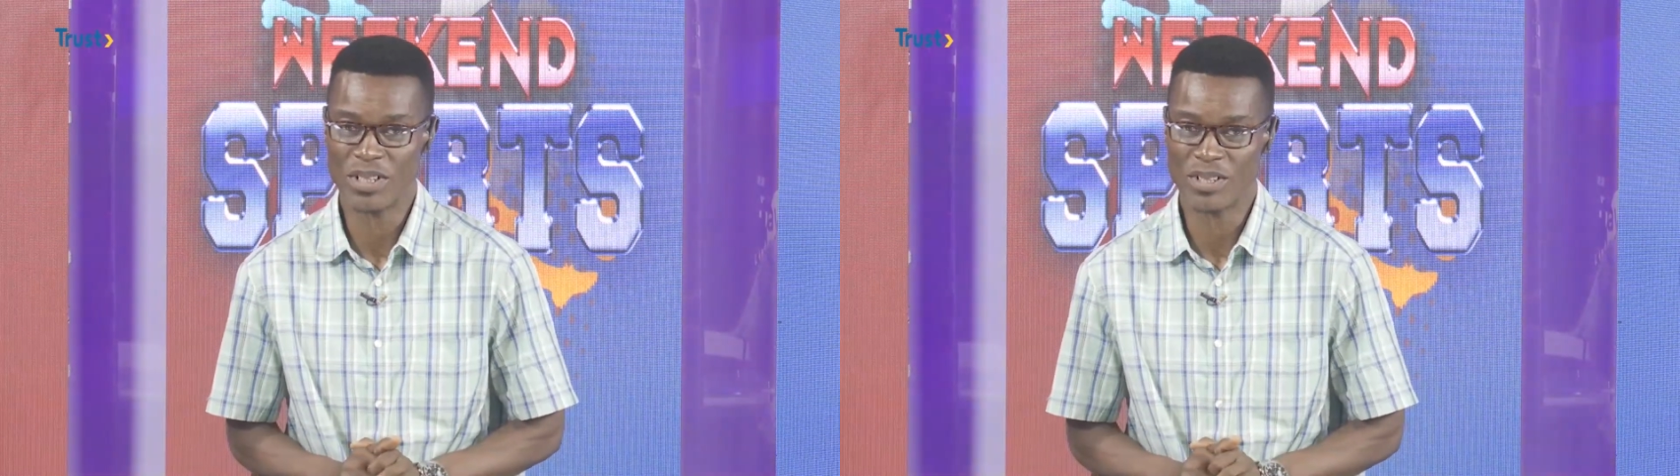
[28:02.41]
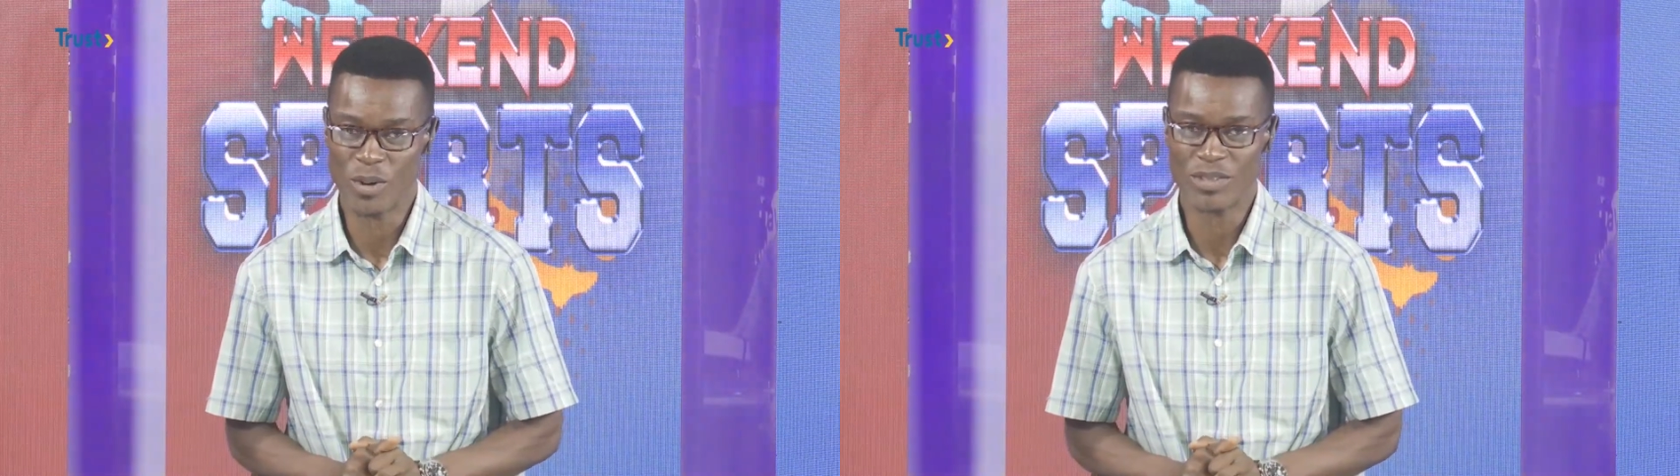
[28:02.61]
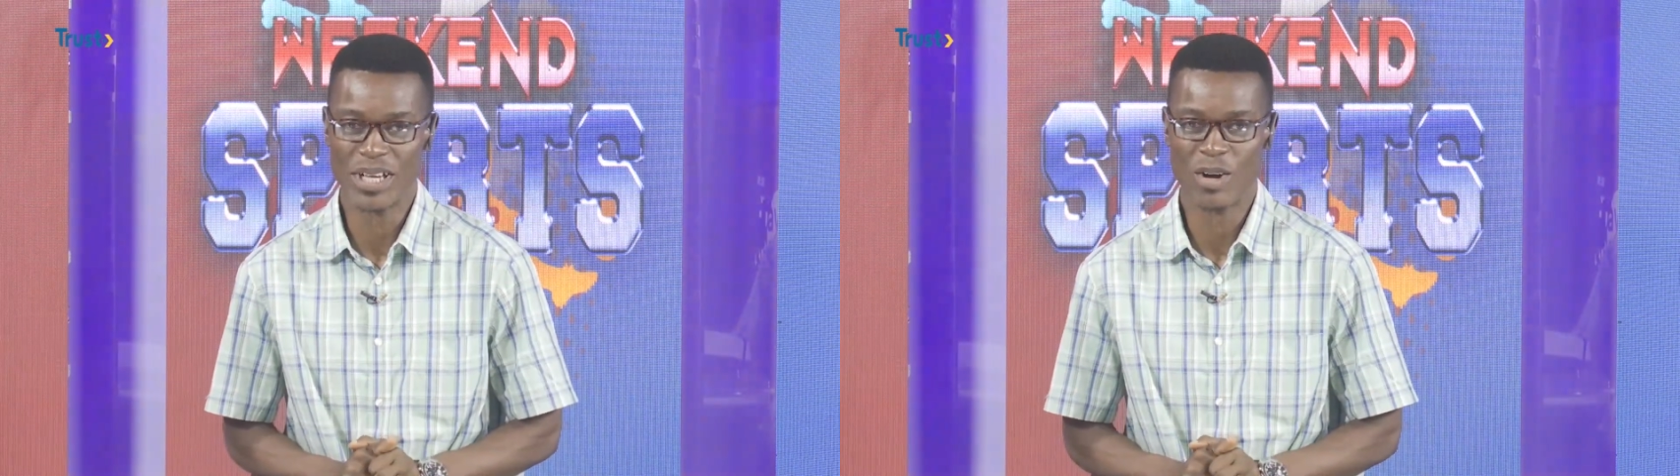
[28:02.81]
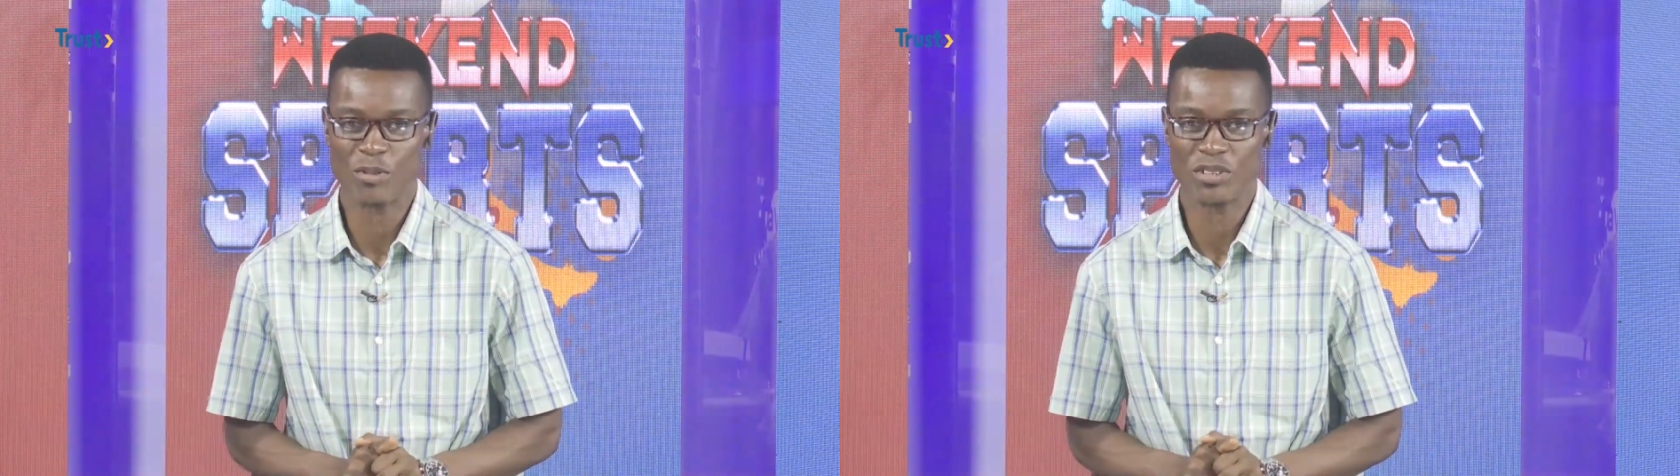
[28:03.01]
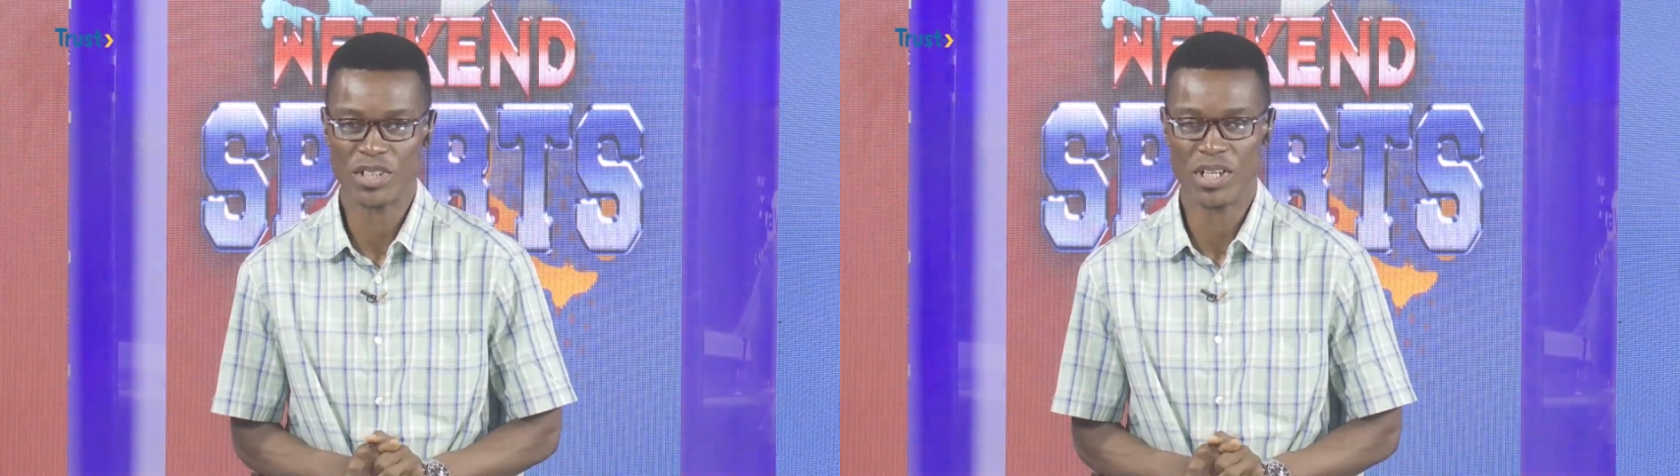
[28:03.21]
they got their
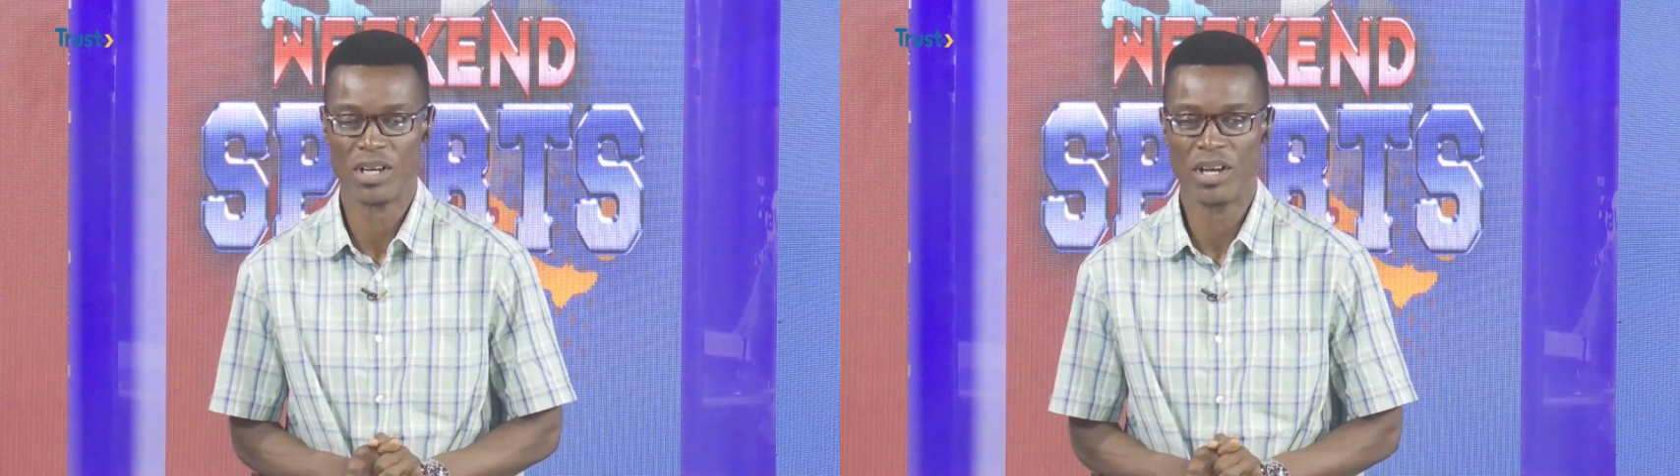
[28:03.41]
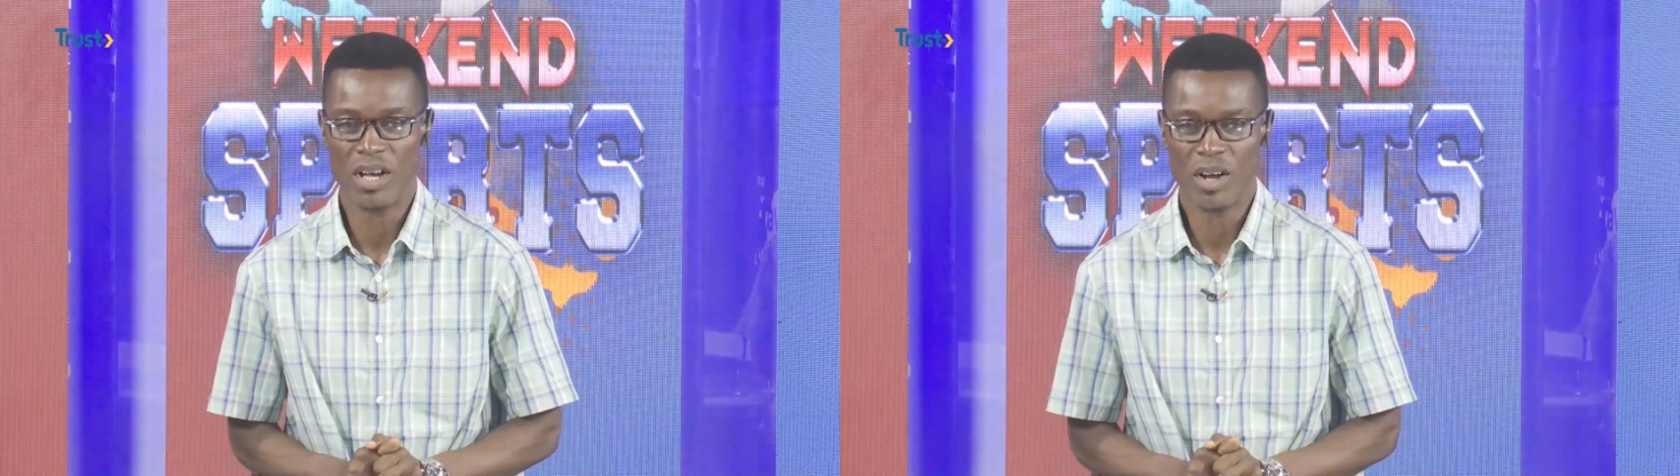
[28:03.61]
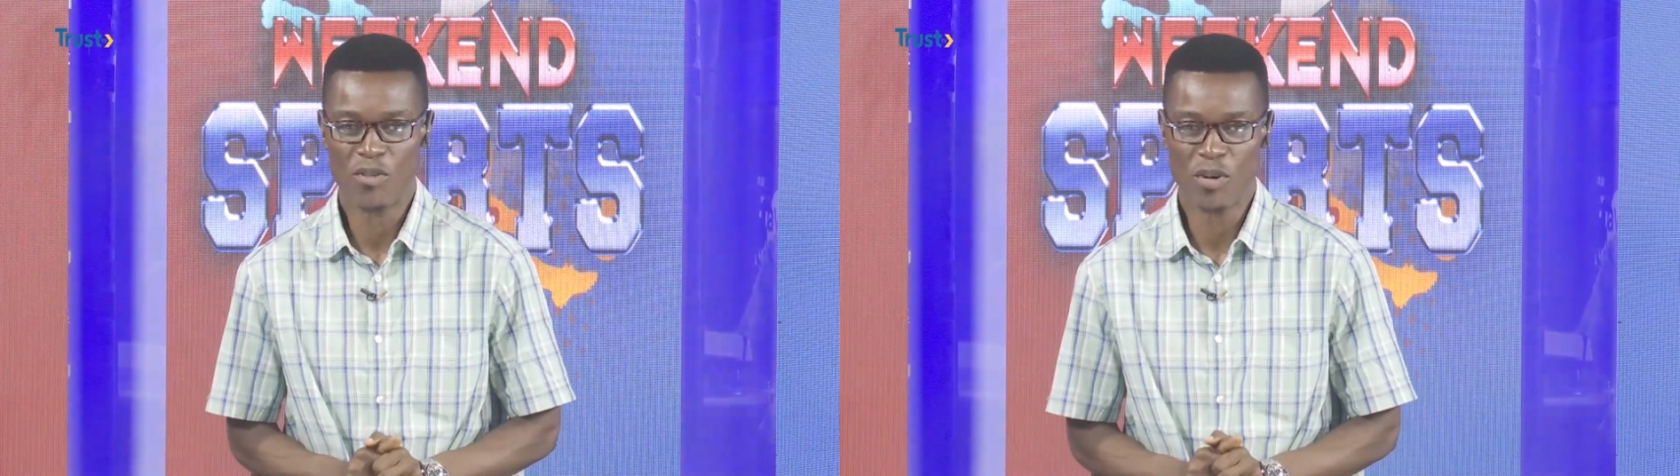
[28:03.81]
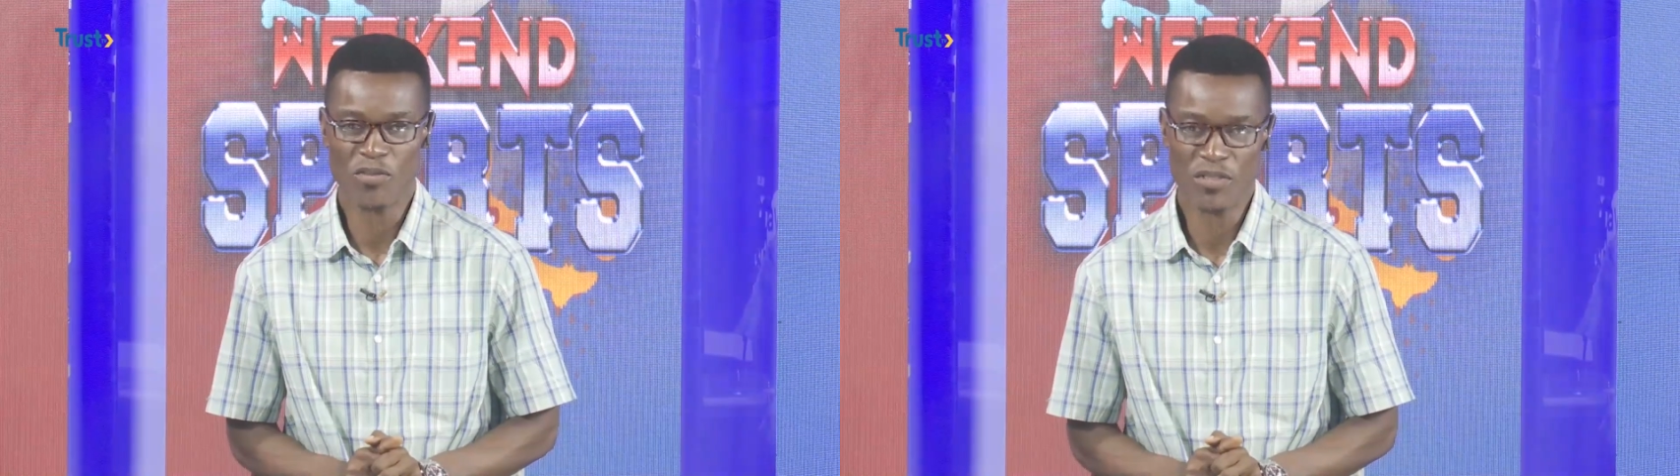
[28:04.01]
own share from